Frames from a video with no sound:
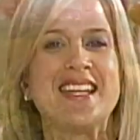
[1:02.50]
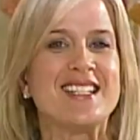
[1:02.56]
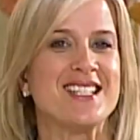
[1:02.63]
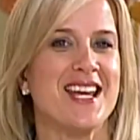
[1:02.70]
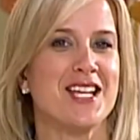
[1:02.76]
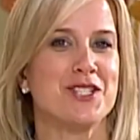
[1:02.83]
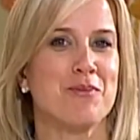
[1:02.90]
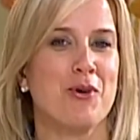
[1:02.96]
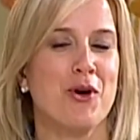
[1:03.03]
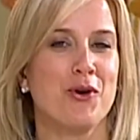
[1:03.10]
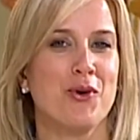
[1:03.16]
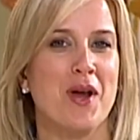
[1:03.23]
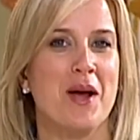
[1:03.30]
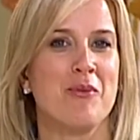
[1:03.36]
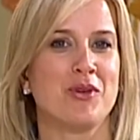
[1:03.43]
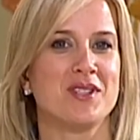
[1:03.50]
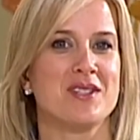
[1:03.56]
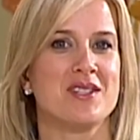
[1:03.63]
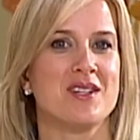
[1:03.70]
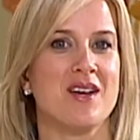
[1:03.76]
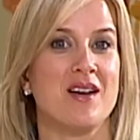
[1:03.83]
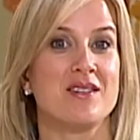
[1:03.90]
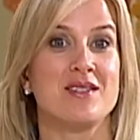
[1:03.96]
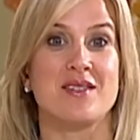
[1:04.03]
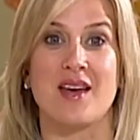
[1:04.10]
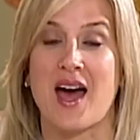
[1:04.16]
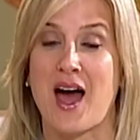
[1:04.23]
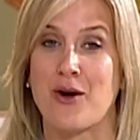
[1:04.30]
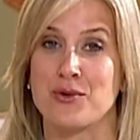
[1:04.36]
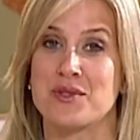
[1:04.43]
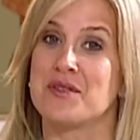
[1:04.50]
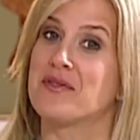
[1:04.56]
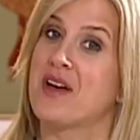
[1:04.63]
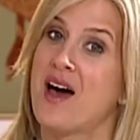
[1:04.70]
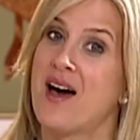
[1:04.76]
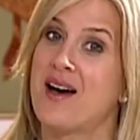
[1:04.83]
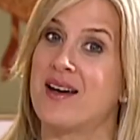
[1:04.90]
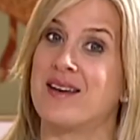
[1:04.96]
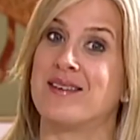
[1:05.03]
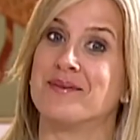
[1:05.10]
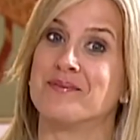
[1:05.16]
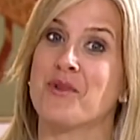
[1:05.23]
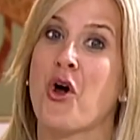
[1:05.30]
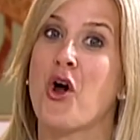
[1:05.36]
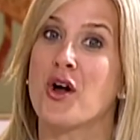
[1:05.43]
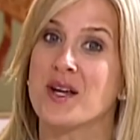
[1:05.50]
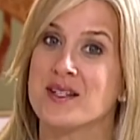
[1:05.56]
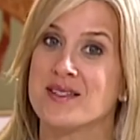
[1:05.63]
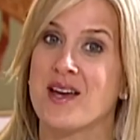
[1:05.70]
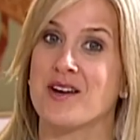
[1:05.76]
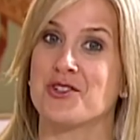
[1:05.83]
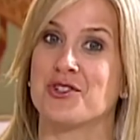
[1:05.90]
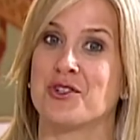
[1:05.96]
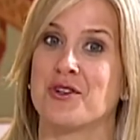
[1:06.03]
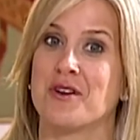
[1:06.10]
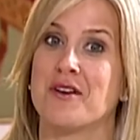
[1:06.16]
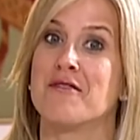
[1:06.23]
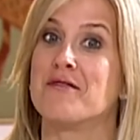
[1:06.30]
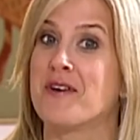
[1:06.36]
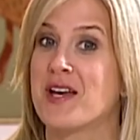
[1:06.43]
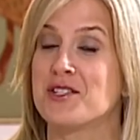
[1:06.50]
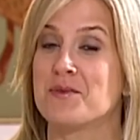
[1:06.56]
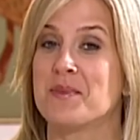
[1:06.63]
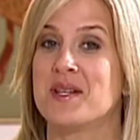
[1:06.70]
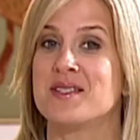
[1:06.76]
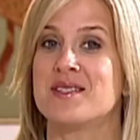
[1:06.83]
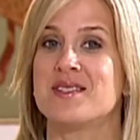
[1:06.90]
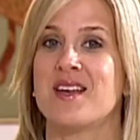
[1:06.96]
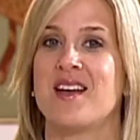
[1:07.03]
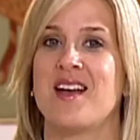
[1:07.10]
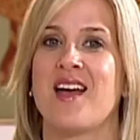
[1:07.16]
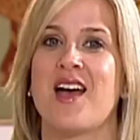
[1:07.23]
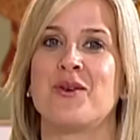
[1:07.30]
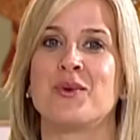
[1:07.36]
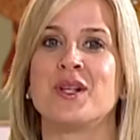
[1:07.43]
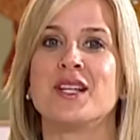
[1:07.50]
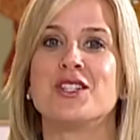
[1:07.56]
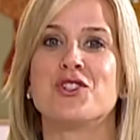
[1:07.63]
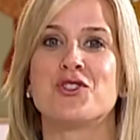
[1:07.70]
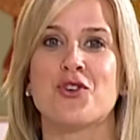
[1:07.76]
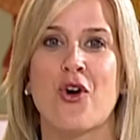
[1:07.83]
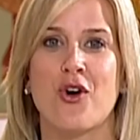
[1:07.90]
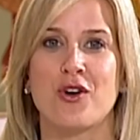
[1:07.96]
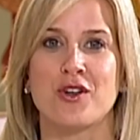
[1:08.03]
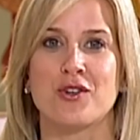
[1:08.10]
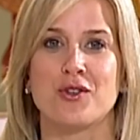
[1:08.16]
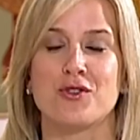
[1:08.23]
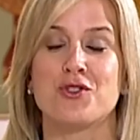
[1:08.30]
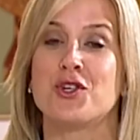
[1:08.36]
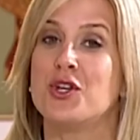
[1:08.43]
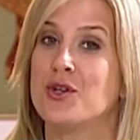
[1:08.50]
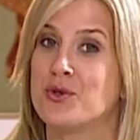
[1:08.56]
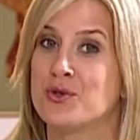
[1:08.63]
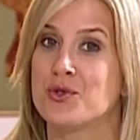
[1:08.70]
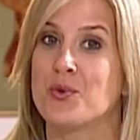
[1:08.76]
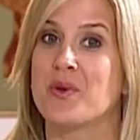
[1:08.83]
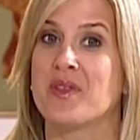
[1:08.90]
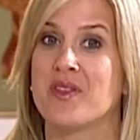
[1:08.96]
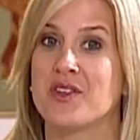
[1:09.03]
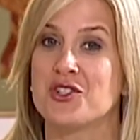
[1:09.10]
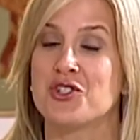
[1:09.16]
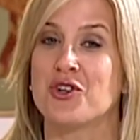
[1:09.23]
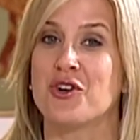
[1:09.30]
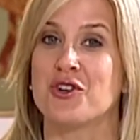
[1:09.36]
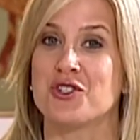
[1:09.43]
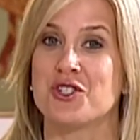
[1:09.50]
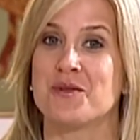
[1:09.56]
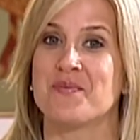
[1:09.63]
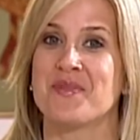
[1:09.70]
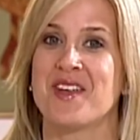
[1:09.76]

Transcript: In today's program, we'll discuss the House of God, architecture, vestments, and religious articles used within the church.